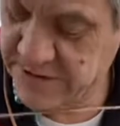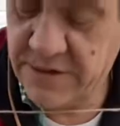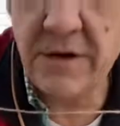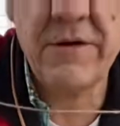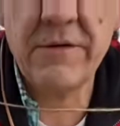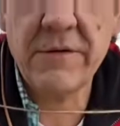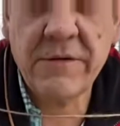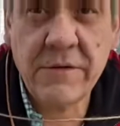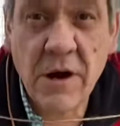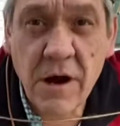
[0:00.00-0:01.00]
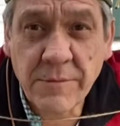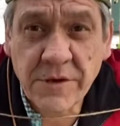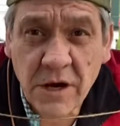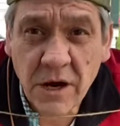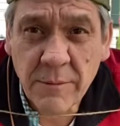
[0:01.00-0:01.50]
or arm to
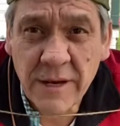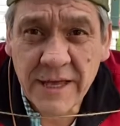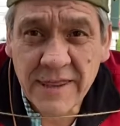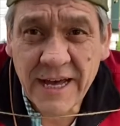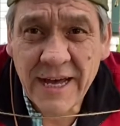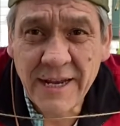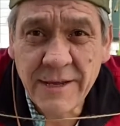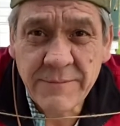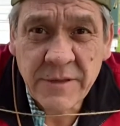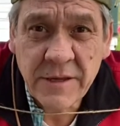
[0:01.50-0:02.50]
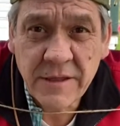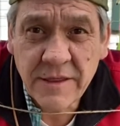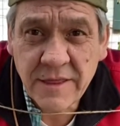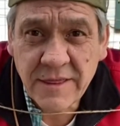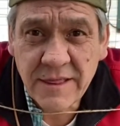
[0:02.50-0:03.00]
arm like that,
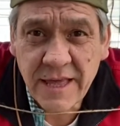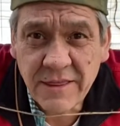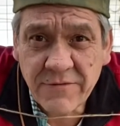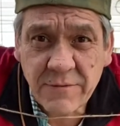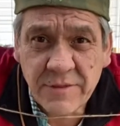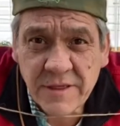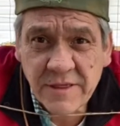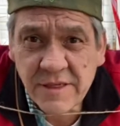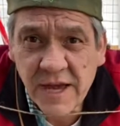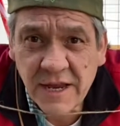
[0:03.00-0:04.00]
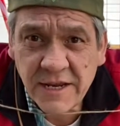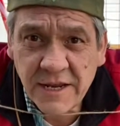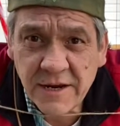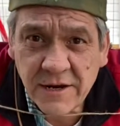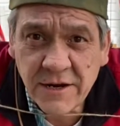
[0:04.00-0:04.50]
this length from this side
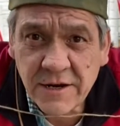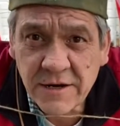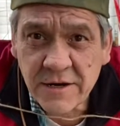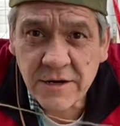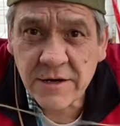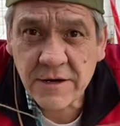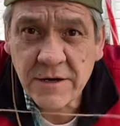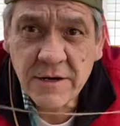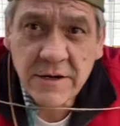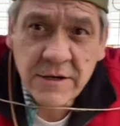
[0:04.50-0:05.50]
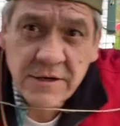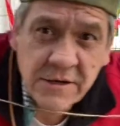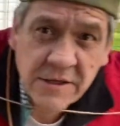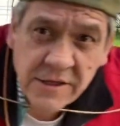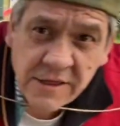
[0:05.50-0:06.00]
here
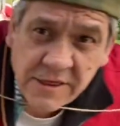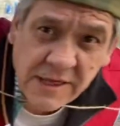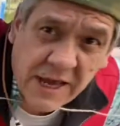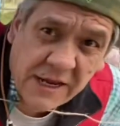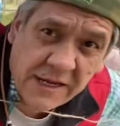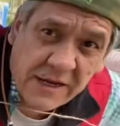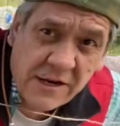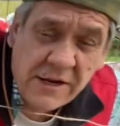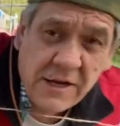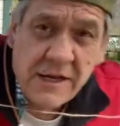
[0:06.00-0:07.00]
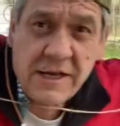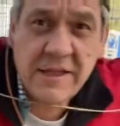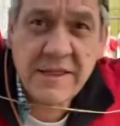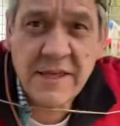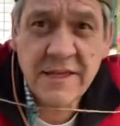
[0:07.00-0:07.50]
to this side here is
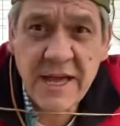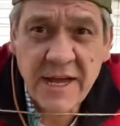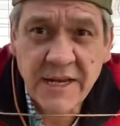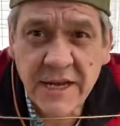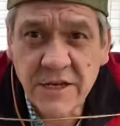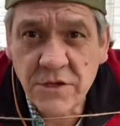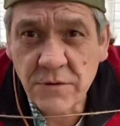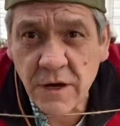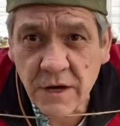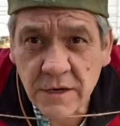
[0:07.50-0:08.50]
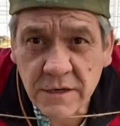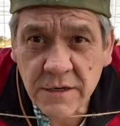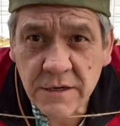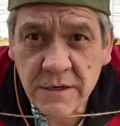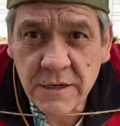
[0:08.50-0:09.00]
the exact height you are.
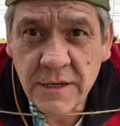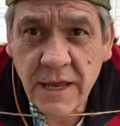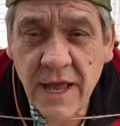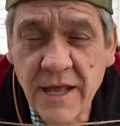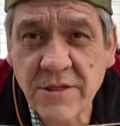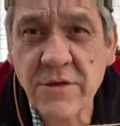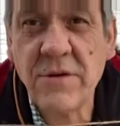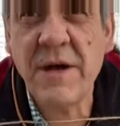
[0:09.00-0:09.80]
And so I'm